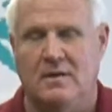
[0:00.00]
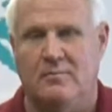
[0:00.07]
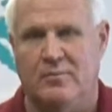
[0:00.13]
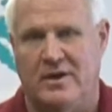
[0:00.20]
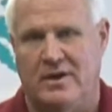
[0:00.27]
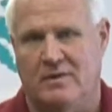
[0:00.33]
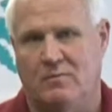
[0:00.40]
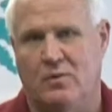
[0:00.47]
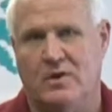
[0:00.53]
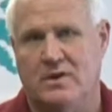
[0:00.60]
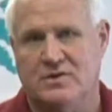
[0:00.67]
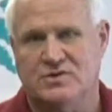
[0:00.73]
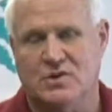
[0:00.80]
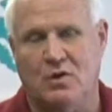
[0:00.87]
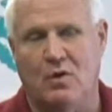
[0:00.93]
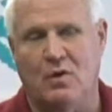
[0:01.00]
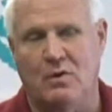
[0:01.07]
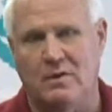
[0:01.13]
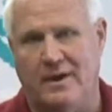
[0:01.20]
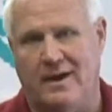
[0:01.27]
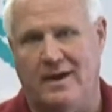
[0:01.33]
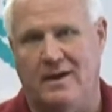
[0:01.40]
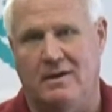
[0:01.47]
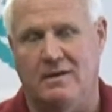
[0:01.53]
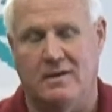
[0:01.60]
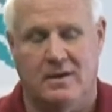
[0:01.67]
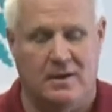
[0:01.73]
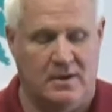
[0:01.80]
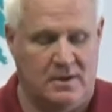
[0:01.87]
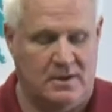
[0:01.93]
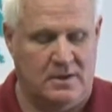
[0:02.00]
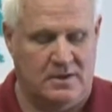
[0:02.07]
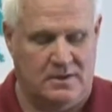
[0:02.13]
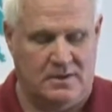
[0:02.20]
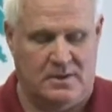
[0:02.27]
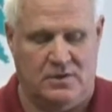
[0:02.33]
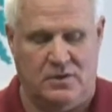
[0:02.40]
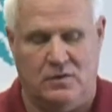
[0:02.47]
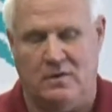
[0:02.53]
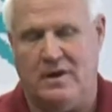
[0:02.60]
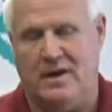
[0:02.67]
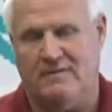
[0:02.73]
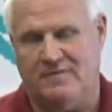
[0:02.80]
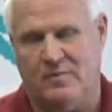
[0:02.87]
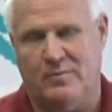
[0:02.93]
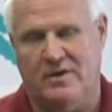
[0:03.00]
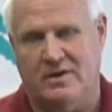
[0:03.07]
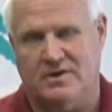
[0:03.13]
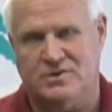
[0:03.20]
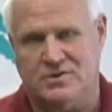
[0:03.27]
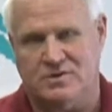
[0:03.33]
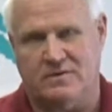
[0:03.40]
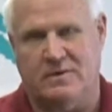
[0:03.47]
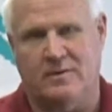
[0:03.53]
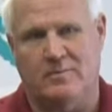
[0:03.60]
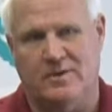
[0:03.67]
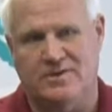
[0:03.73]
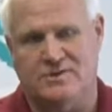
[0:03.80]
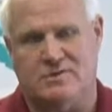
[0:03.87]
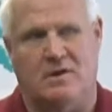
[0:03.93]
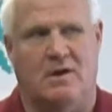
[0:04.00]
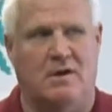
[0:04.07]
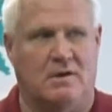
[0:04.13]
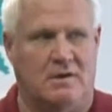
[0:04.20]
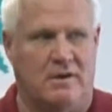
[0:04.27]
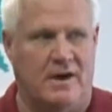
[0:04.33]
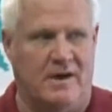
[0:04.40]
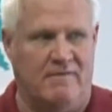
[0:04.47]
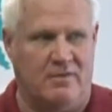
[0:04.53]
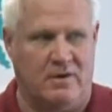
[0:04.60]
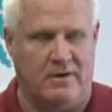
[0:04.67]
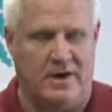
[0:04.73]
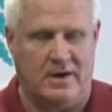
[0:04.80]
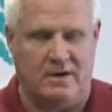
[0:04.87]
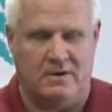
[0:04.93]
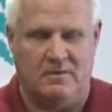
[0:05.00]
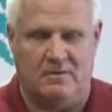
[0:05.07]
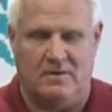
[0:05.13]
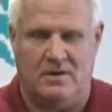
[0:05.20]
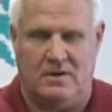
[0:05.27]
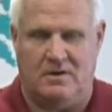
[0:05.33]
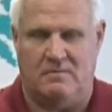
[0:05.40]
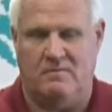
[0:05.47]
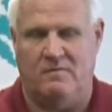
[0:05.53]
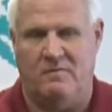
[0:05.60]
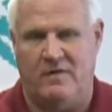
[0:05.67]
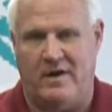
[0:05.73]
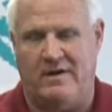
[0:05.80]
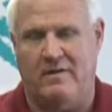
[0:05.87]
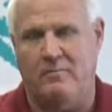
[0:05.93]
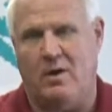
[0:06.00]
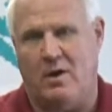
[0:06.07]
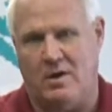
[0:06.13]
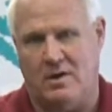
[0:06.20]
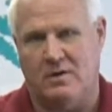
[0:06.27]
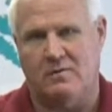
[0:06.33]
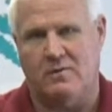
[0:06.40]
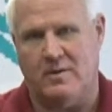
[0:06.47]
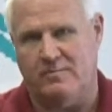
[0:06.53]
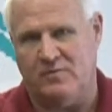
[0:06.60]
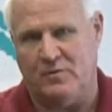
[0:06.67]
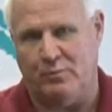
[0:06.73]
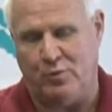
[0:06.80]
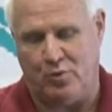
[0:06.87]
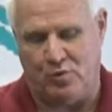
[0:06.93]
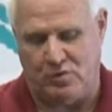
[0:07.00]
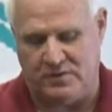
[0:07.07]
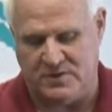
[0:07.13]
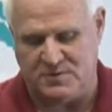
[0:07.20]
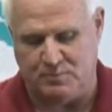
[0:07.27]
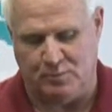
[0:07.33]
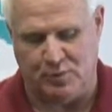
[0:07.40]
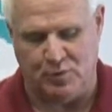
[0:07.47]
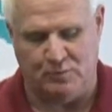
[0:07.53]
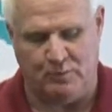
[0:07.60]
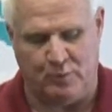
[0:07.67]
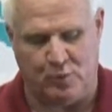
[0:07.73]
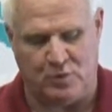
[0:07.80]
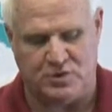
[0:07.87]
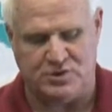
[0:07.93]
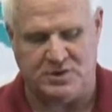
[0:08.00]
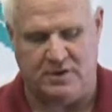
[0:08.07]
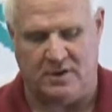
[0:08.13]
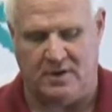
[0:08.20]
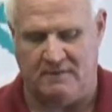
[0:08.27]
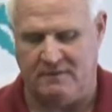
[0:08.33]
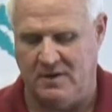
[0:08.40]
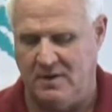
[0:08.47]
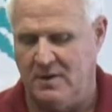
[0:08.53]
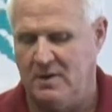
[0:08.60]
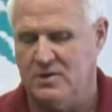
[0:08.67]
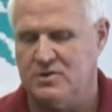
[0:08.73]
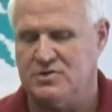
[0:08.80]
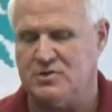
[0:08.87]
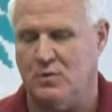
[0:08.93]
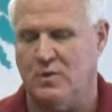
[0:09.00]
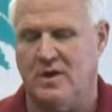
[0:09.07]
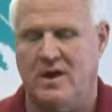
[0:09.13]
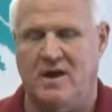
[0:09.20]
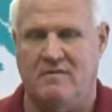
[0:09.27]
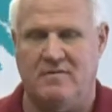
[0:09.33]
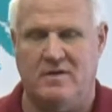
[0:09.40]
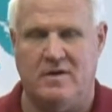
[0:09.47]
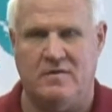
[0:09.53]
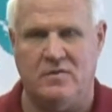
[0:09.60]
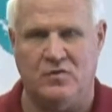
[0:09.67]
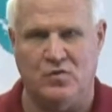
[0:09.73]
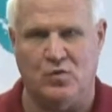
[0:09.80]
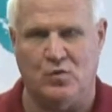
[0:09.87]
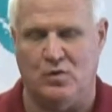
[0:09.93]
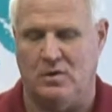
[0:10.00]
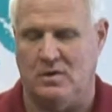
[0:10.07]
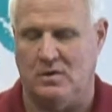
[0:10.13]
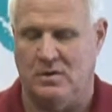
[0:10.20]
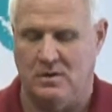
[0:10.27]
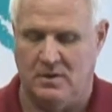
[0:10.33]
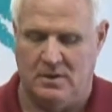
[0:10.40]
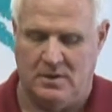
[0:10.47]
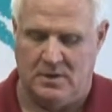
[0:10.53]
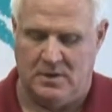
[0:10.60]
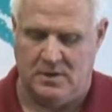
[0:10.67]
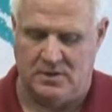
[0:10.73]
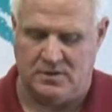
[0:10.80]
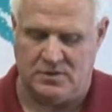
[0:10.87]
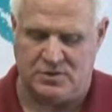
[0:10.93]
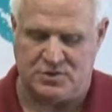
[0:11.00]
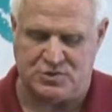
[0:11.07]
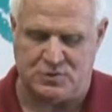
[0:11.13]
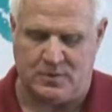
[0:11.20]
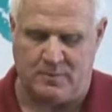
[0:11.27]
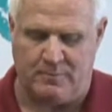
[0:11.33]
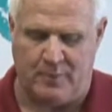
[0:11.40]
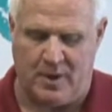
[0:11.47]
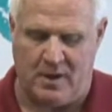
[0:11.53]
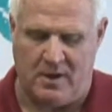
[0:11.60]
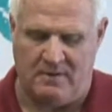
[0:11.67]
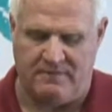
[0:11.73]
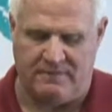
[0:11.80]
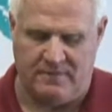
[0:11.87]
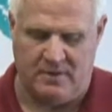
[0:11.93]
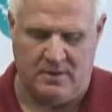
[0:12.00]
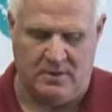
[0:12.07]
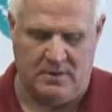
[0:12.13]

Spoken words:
But when it's cold out, you have to be extremely strong or have a very hard grip to pull this blue portion off. So we have another tool to strip off